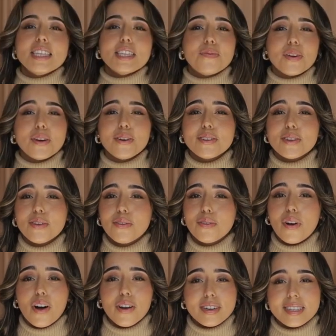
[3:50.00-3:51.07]
This feels
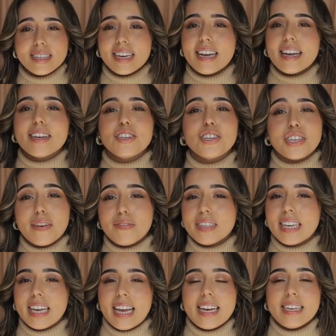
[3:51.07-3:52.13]
honestly
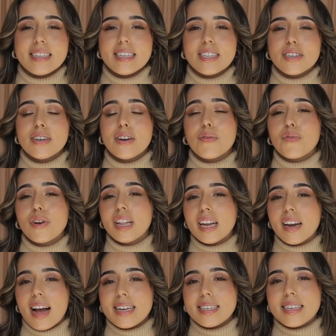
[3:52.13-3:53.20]
chef's kiss it's in a
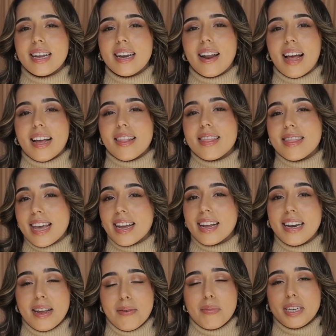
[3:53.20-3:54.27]
really nice like thick
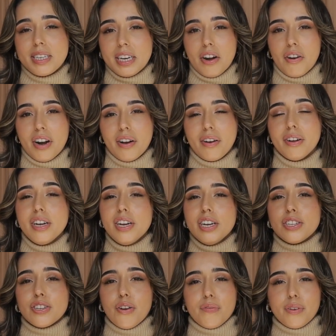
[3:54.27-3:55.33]
knit material
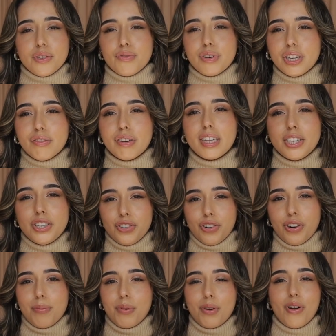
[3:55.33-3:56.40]
so it feels really really
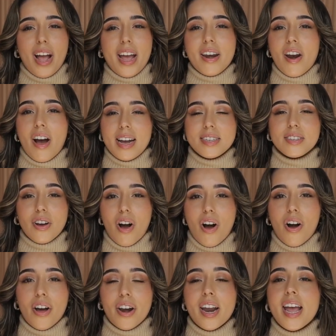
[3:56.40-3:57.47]
durable and nice
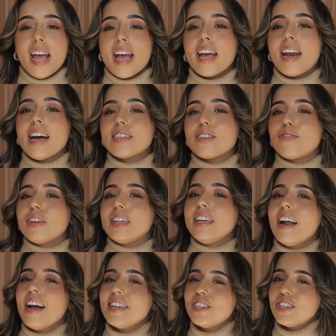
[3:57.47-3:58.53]
on it has a really
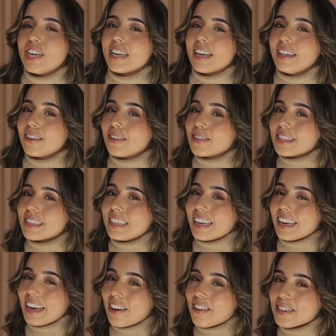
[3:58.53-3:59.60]
nice cheeky little
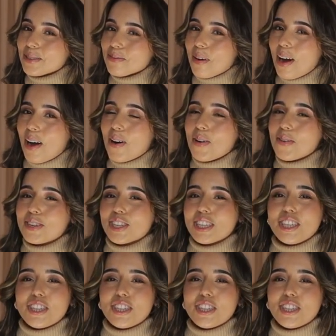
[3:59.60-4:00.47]
slit here as well which